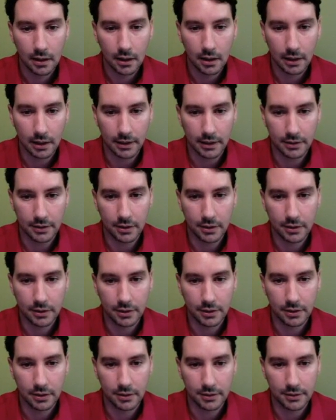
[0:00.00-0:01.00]
A
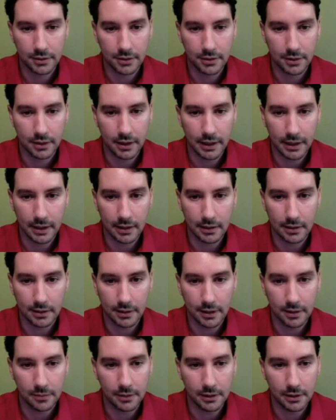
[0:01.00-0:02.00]
conjunction is just an and
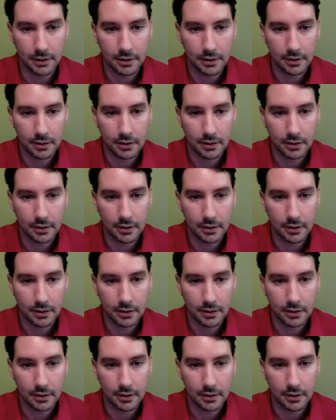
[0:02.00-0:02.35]
statement.